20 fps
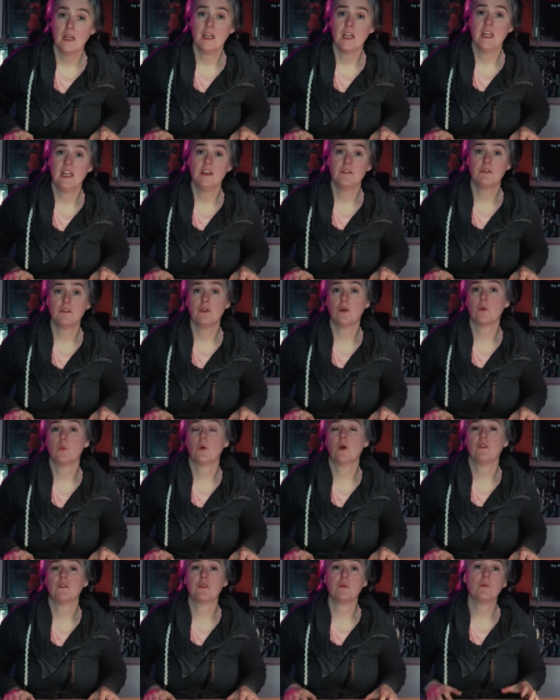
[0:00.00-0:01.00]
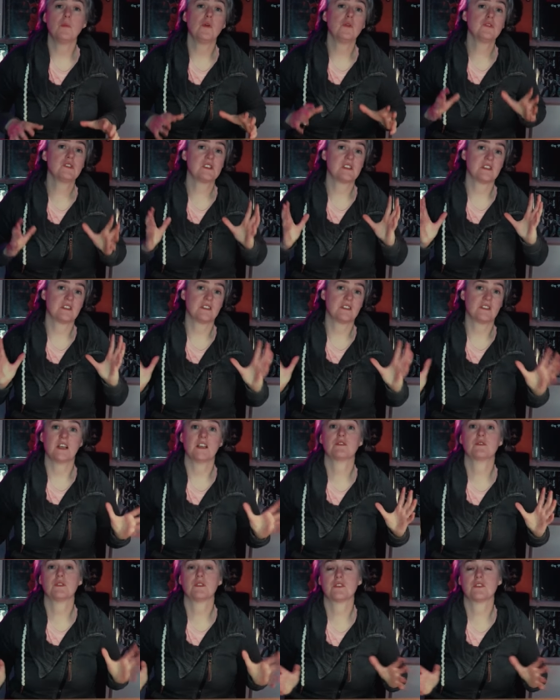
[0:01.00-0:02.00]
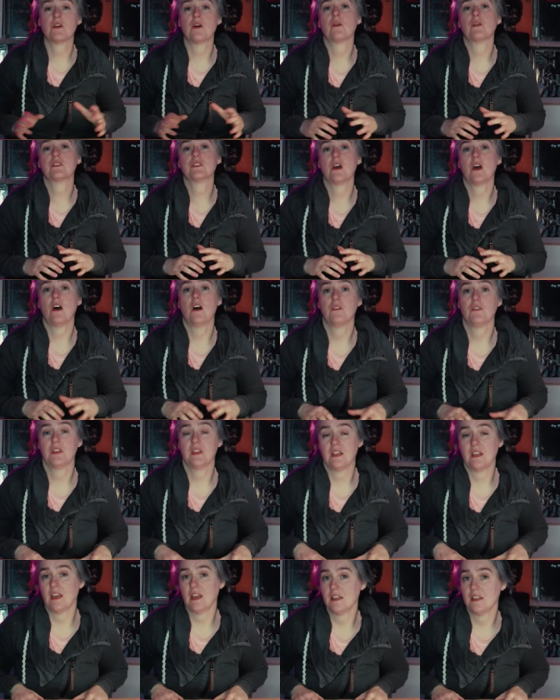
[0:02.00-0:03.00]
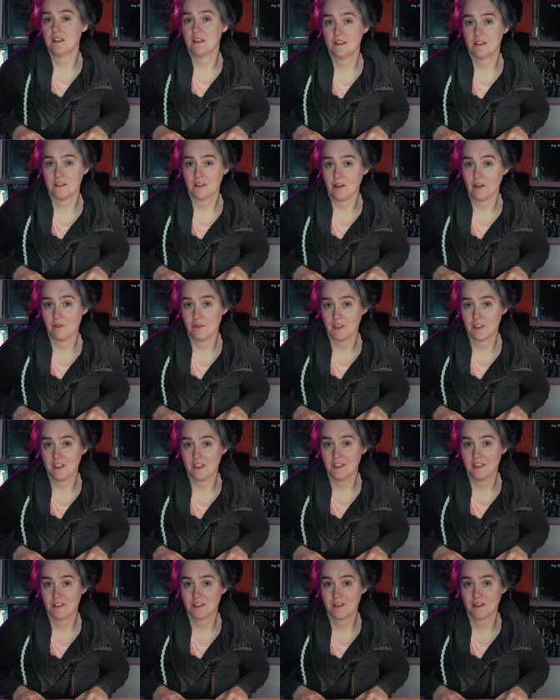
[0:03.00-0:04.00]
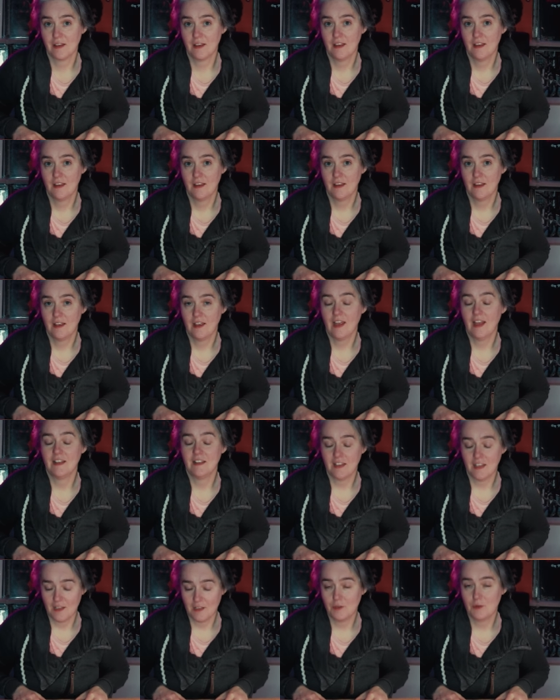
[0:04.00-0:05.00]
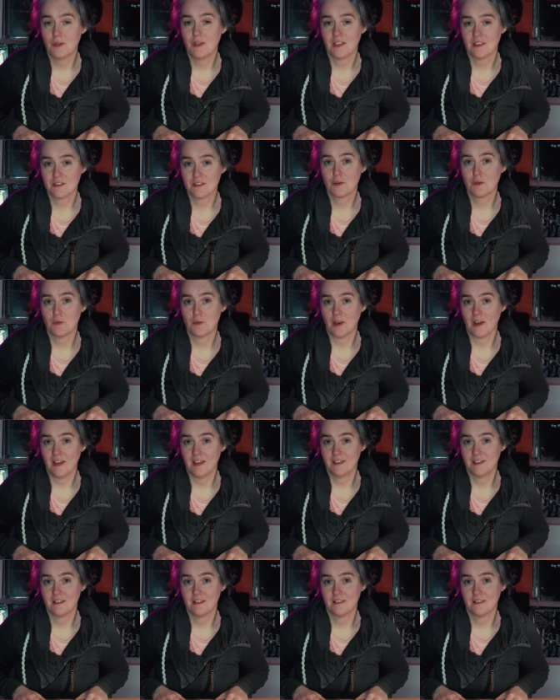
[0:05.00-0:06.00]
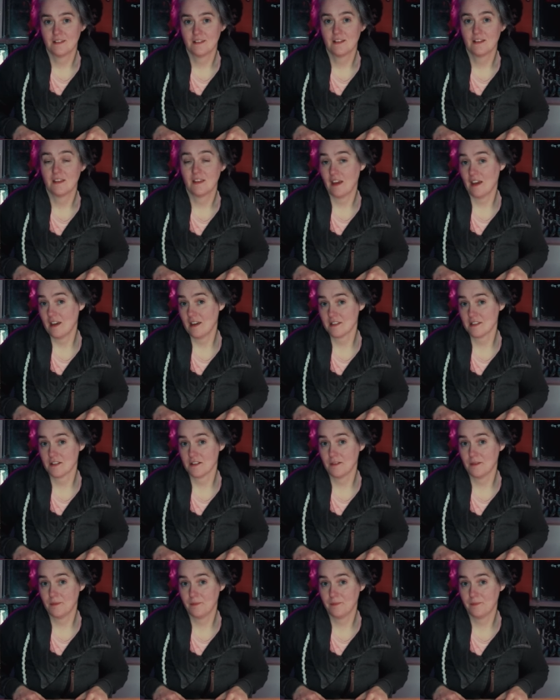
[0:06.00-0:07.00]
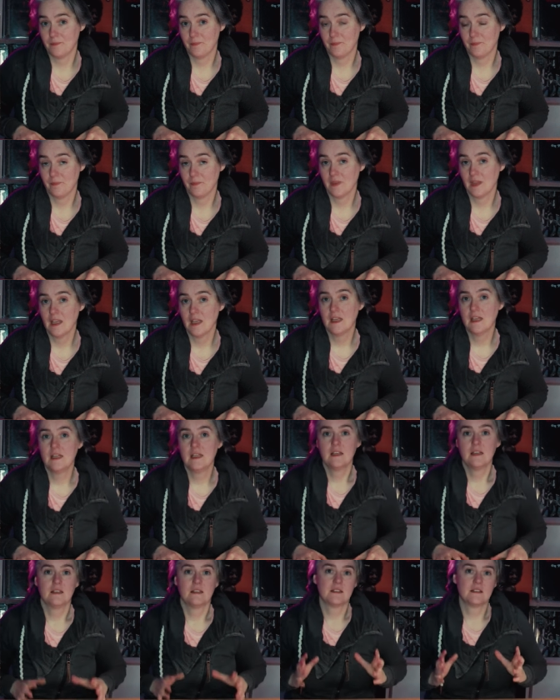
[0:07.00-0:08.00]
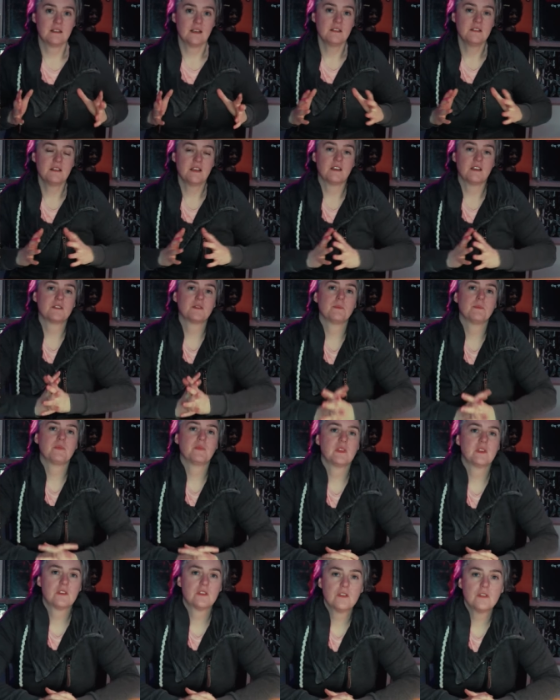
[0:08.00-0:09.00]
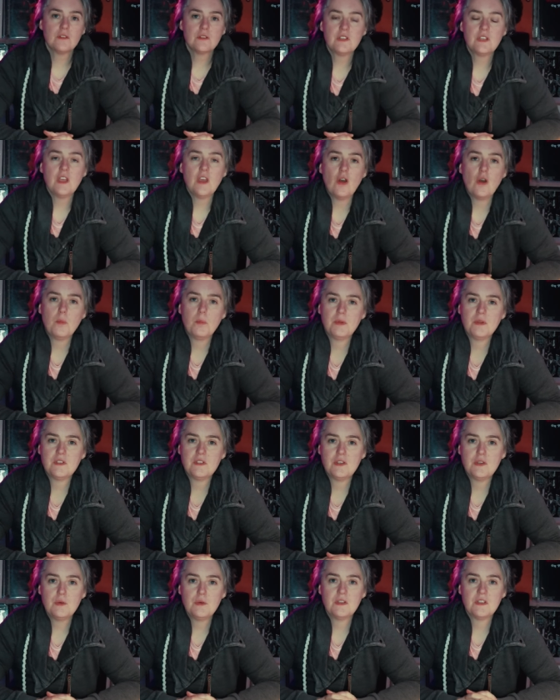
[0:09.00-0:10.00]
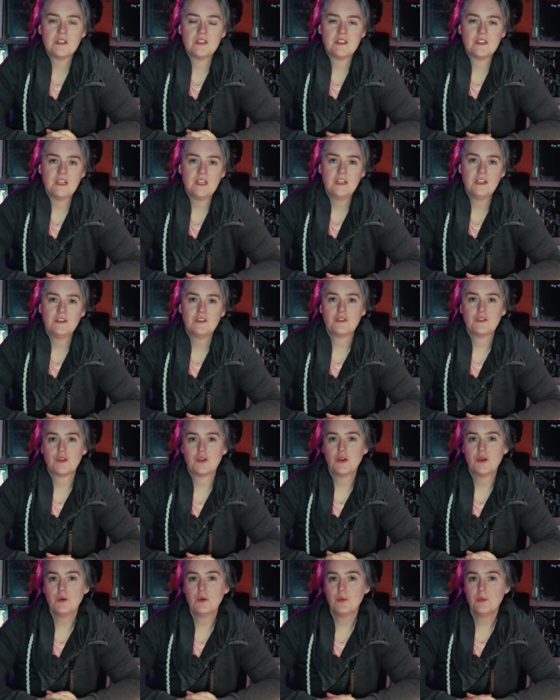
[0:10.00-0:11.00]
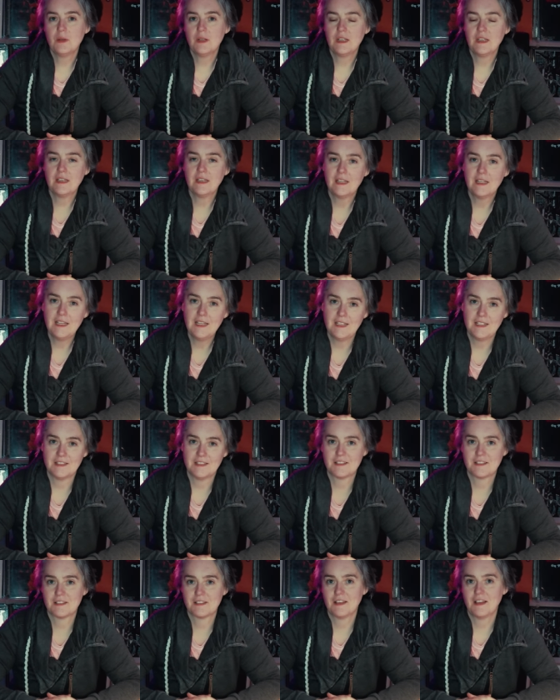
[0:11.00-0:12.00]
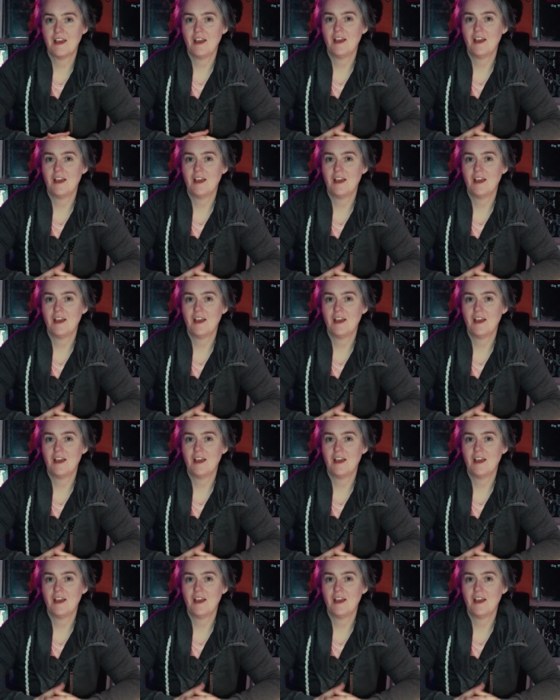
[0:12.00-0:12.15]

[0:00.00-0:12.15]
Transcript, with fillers: if not one of the most successful songs of the nineteen seventies. And yeah, you guessed it right, The Hustle. Sussex took the opportunity to release